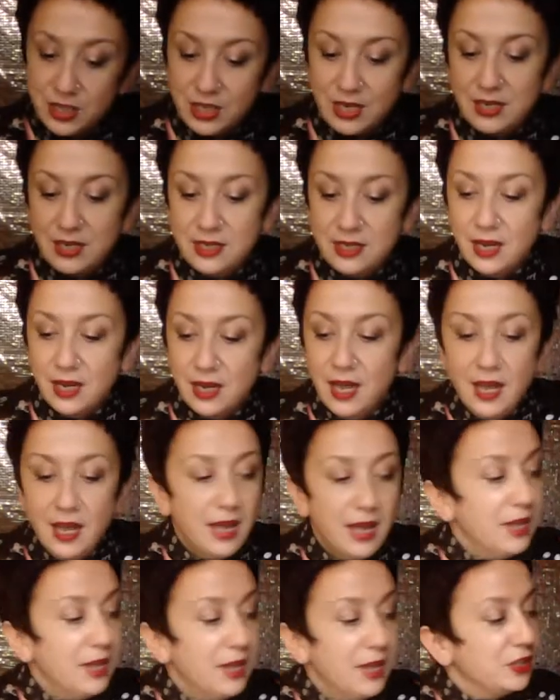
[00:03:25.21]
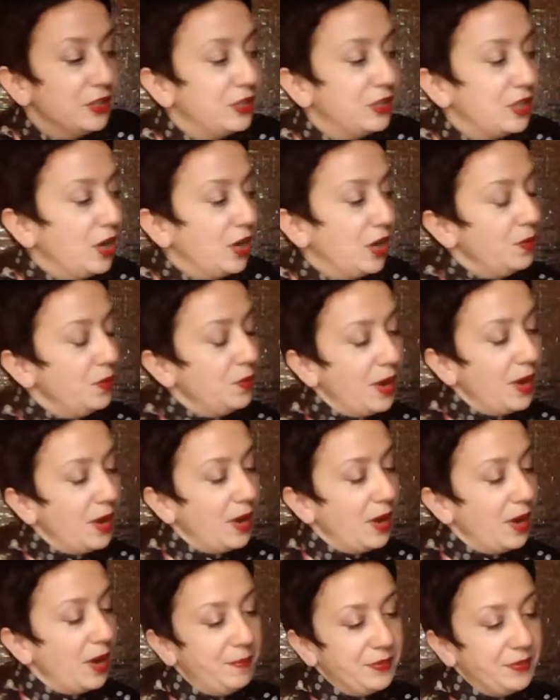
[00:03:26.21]
sheet. So
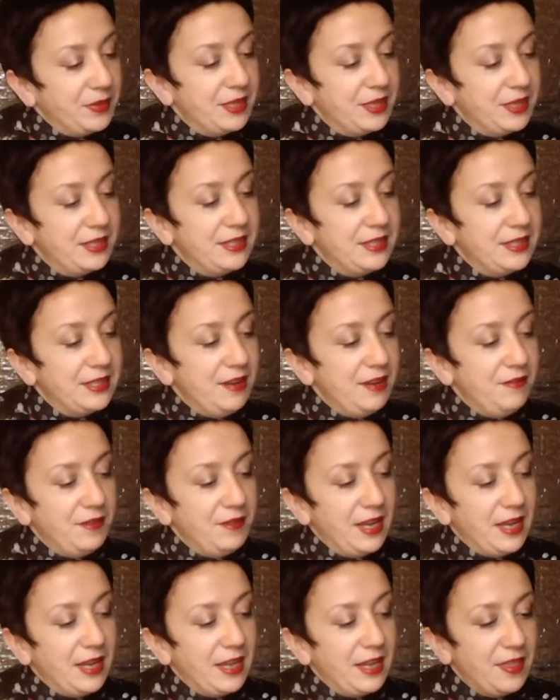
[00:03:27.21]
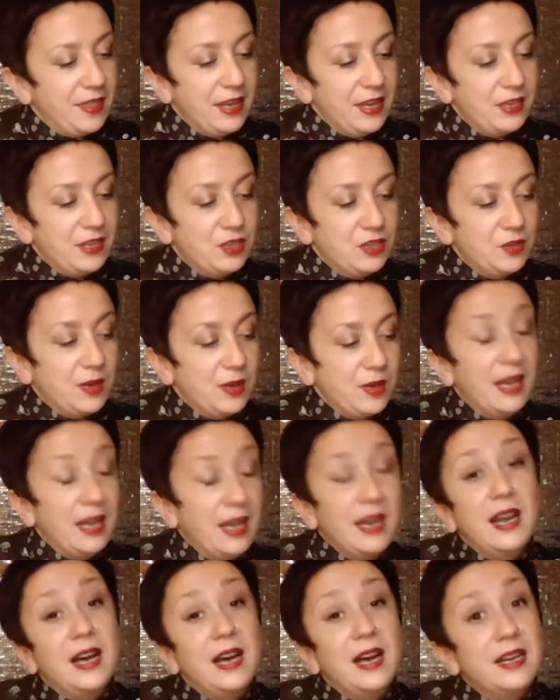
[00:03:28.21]
this evening they're doing
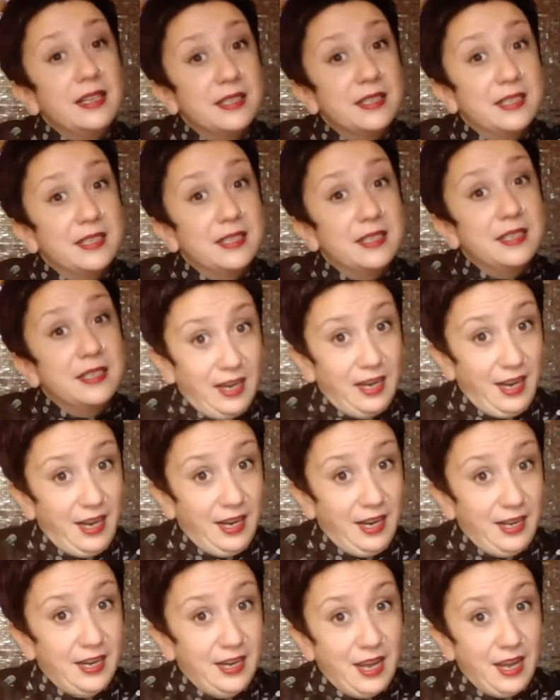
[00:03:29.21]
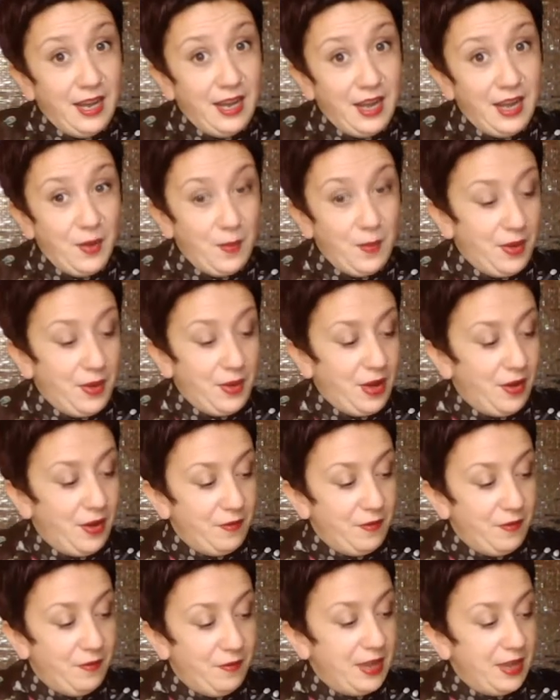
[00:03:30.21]
their last design
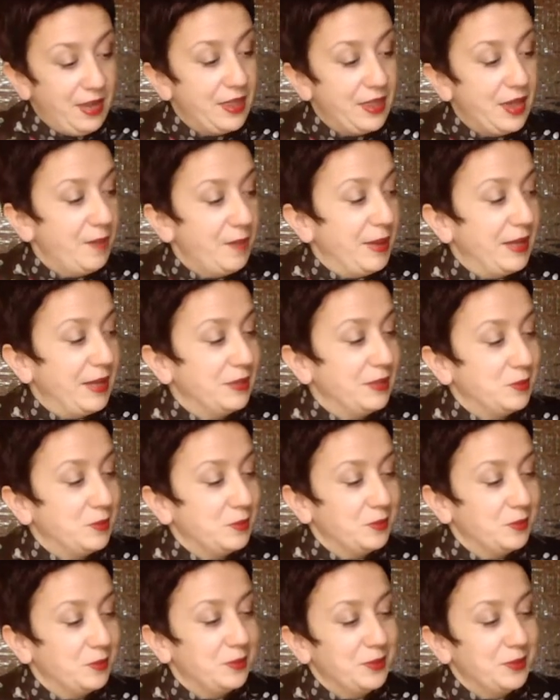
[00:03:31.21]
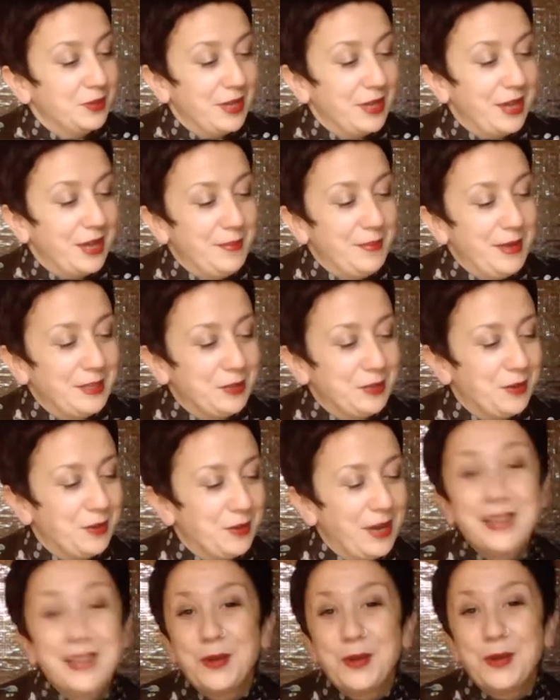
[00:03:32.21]
of either a pencil
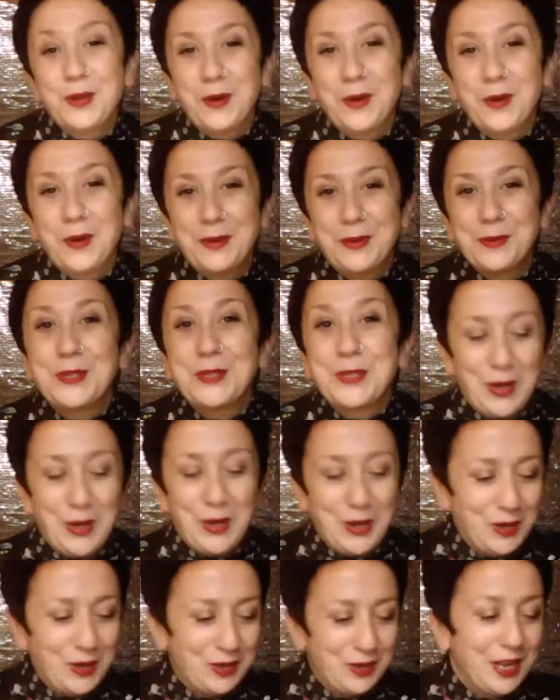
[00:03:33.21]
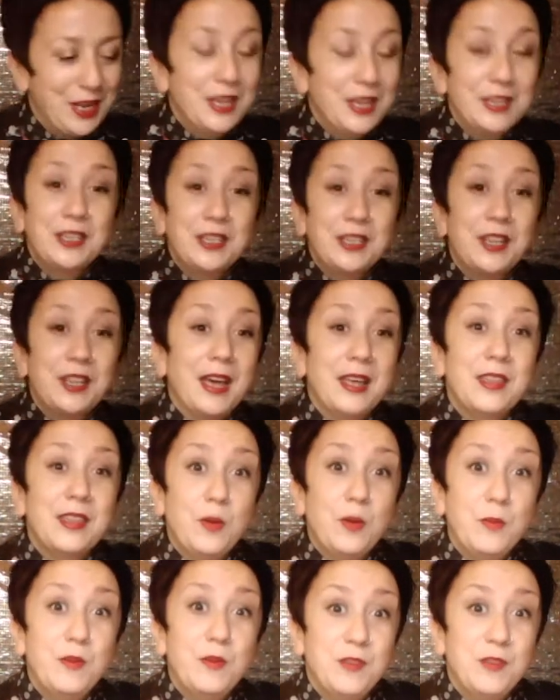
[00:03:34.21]
case or a little skirt, so that
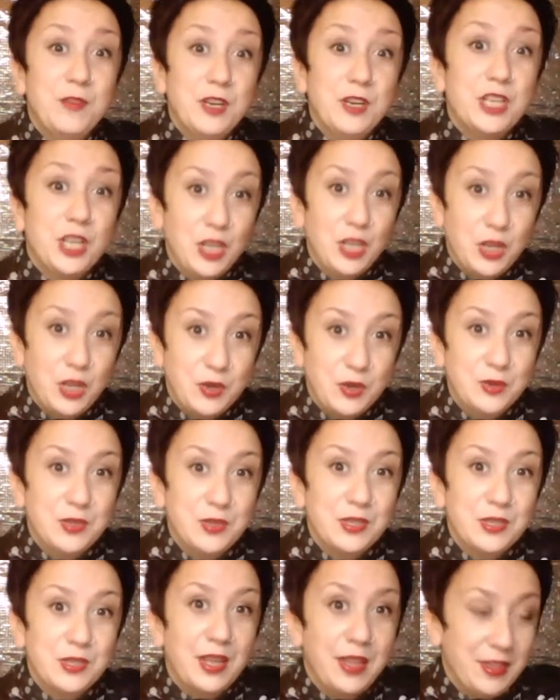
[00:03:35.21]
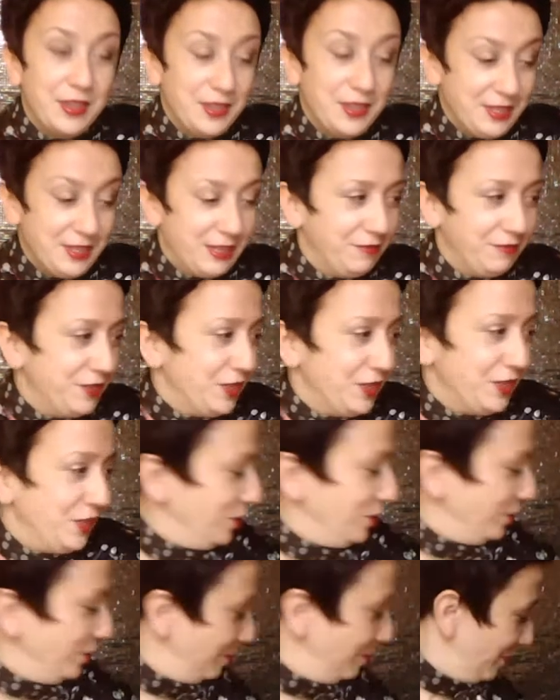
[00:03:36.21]
they'll be finishing those this
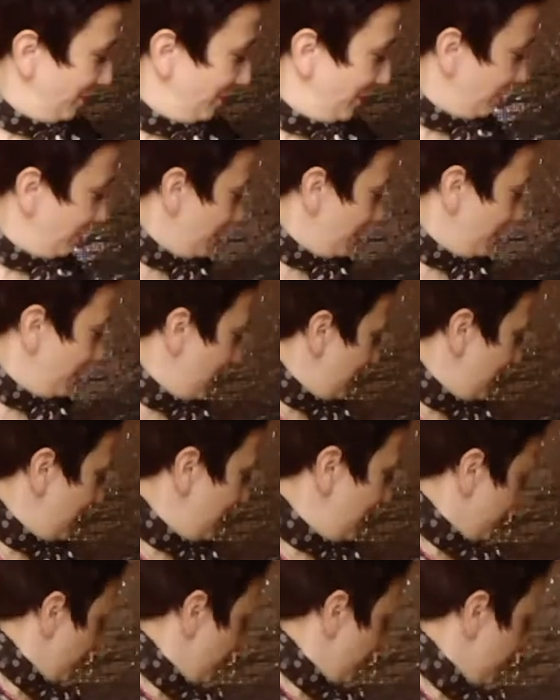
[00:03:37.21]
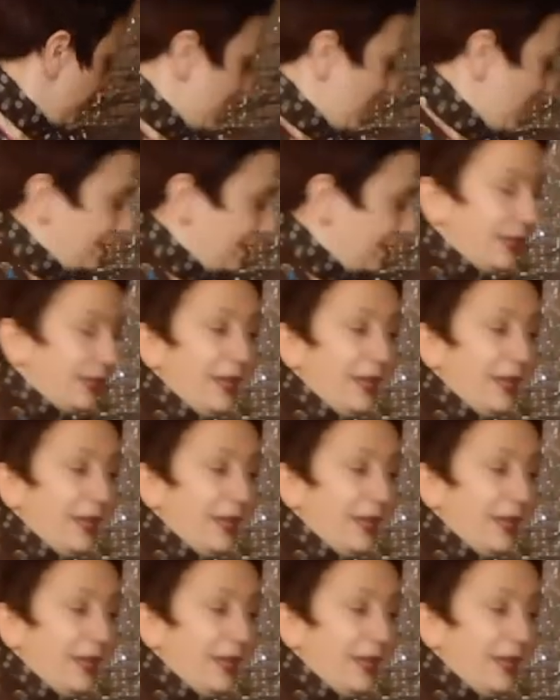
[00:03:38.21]
afternoon for their last project.